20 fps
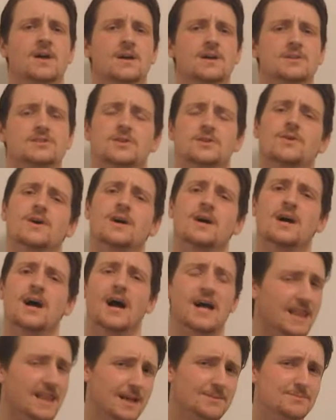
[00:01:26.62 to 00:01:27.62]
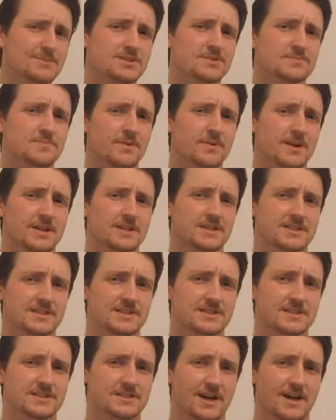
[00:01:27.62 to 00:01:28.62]
So, allow me to break this
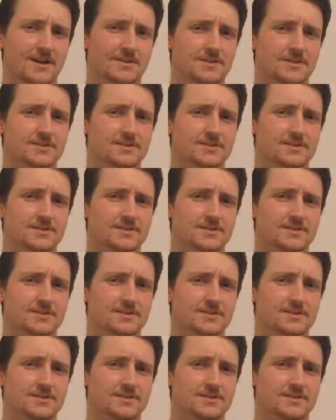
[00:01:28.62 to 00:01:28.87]
down